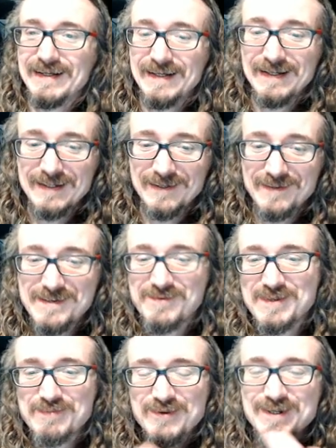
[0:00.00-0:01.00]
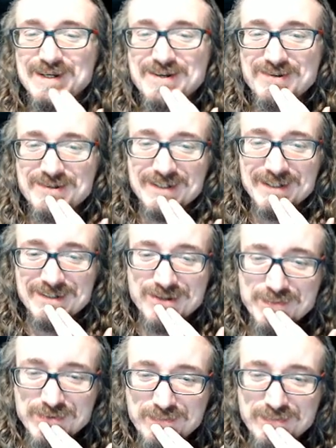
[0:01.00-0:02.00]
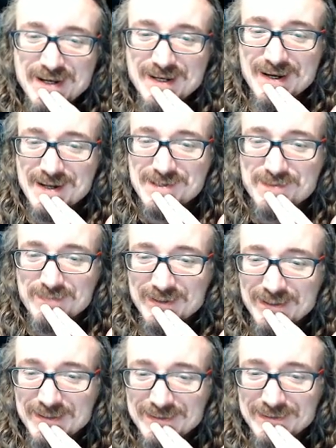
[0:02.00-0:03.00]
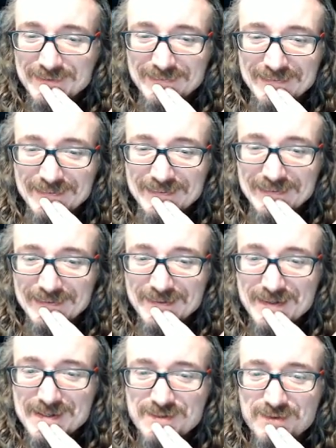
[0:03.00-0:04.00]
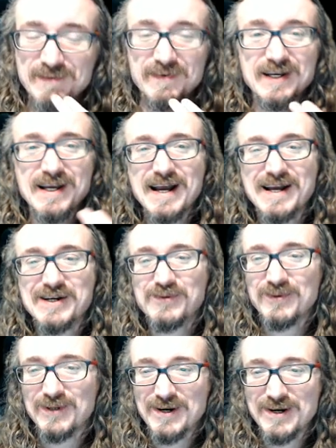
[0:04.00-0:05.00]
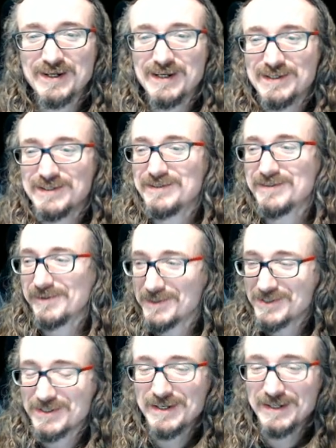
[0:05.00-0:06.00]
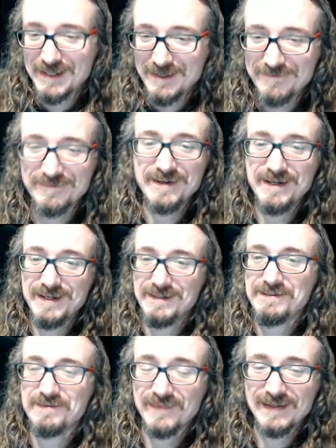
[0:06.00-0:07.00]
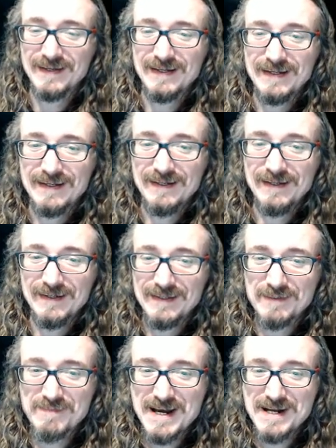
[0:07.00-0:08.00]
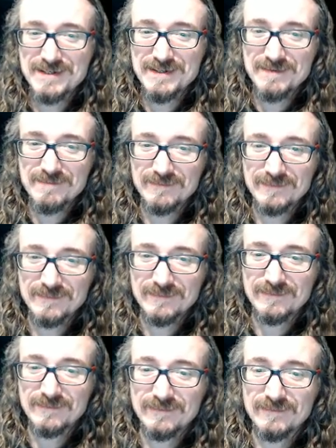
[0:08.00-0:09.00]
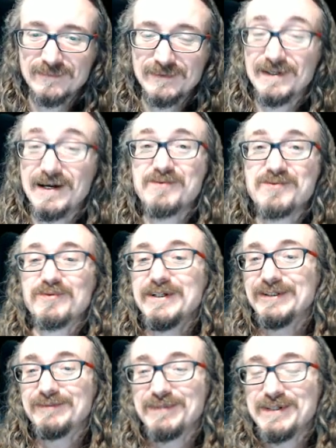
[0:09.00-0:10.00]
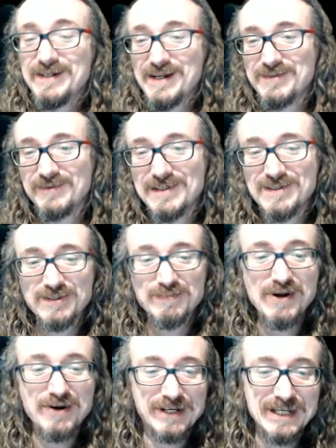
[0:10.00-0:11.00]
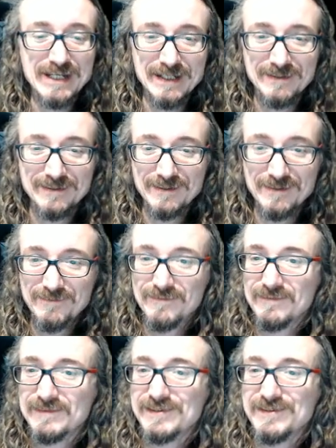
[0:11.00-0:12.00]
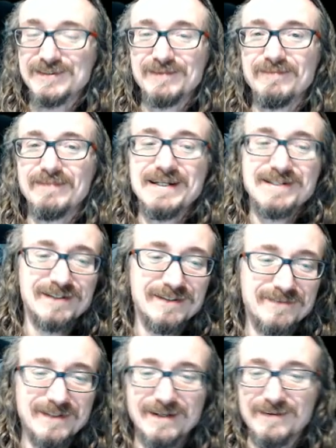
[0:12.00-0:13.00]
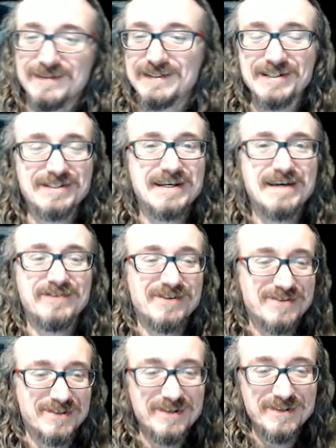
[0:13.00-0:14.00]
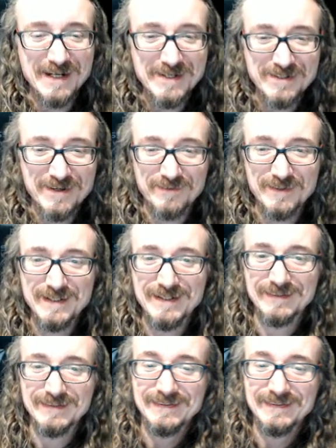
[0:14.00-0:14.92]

Now, this one's pretty interesting in terms of Peanuts because, you know, it is sort of a casual audience. These are in the Sunday funnies. Uh, you imagine, you know, I was reading Peanuts as a small kid, you know, as soon as basically, you know, six, seven years old, I'd start reading these.